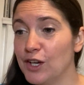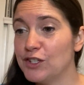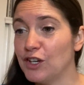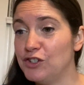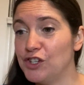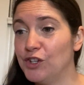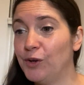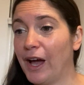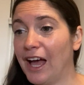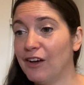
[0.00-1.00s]
So
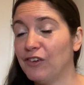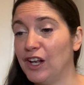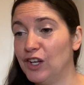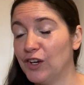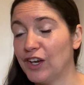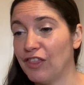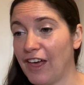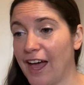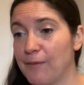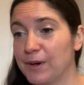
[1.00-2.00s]
do have a look at
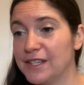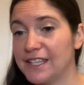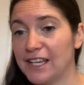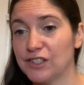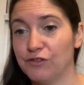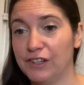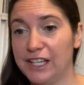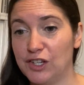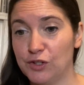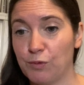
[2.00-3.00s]
that, because that's a really
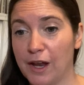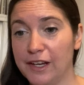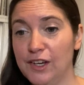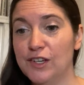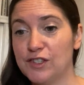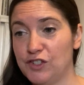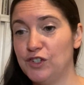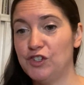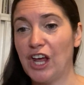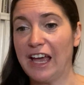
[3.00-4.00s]
good one. So
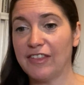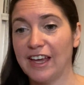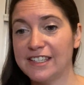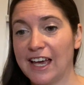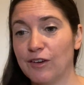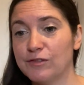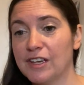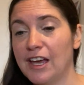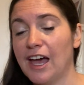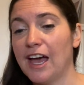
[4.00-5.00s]
do check that out.
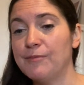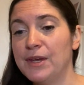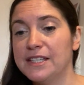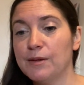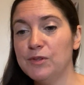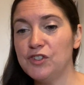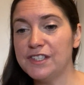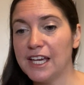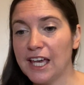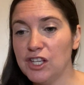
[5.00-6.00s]
Someone's
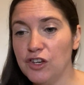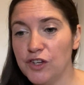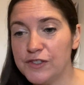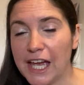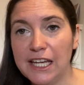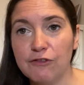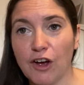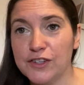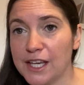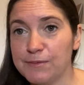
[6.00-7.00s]
just said, can you use any
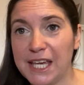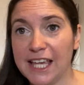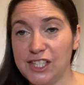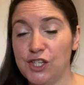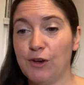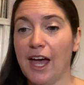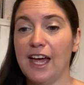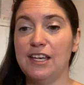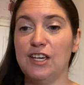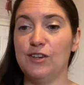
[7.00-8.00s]
rose hips? Yes, you
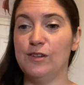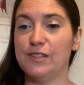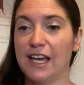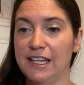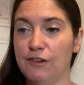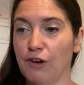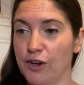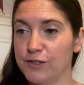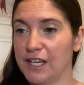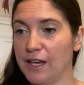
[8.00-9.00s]
can use any
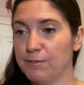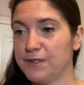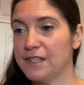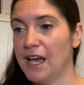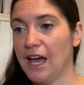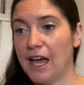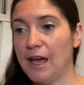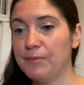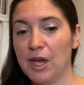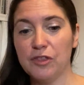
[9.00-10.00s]
rose hips.
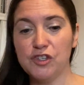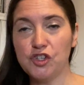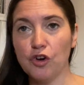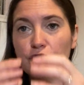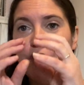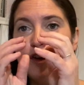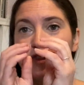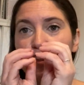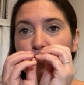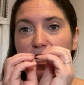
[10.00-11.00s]
The dog
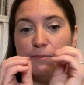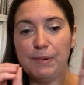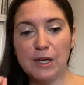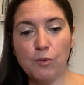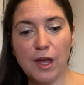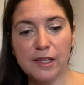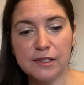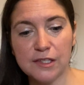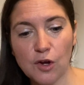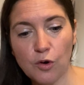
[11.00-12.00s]
rose are the really big
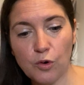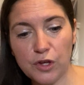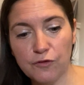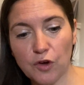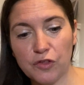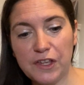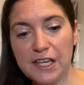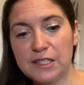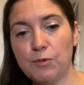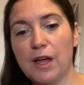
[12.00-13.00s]
ones, or you've got
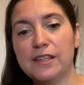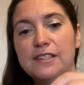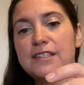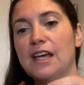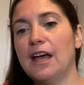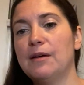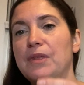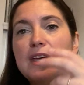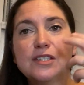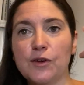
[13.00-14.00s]
these ones.
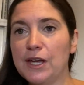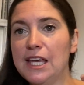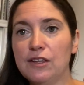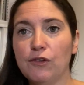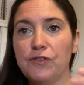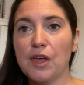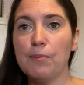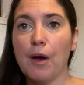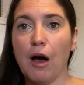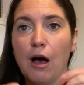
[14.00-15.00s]
So either of
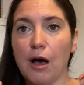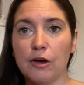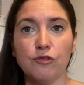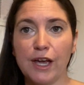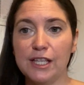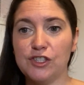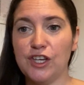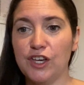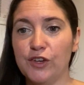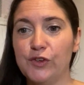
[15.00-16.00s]
them are great to
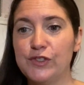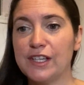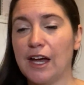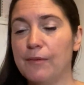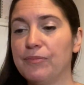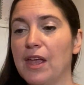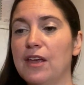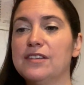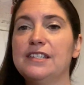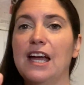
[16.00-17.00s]
use.
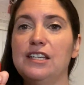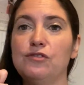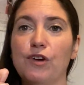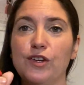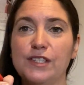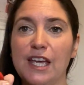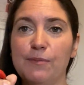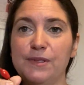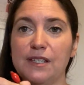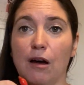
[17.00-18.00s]
Standard rose
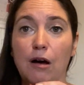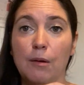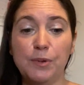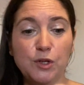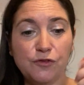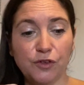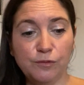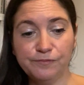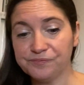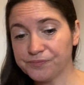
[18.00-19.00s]
hips are
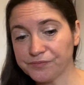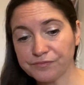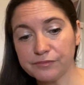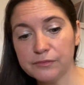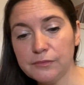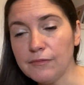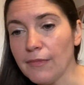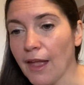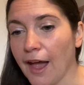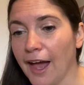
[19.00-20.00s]
beautiful.
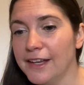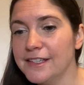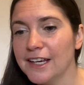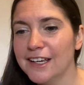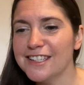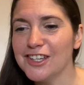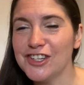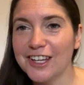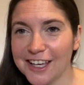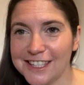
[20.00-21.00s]
And such
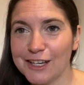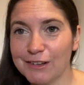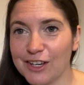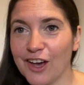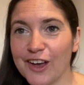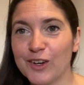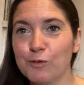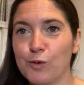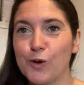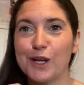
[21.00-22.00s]
a nice thing when you're going on a
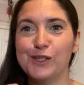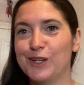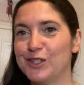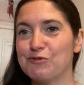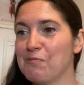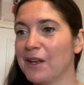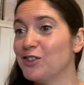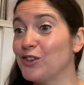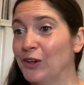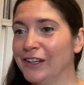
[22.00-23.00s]
walk and you can just
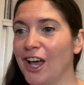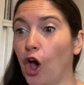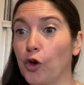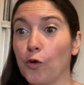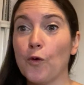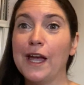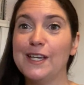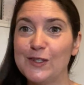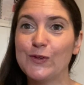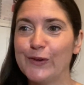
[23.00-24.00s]
munch on a
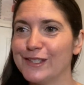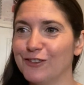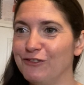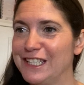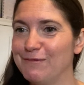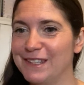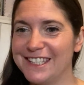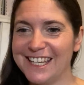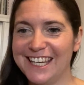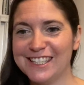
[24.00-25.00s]
great source of vitamin
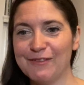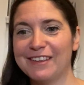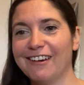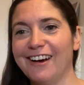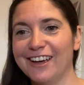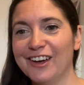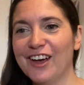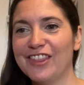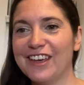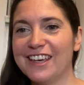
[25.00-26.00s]
C, something that I
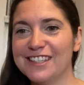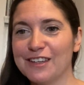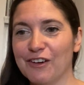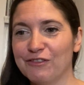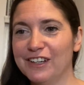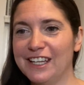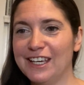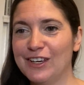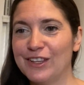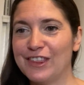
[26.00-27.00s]
think is a
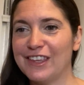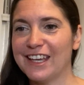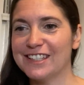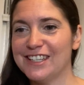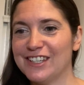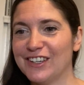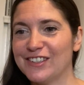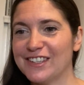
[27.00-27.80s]
really good thing to do.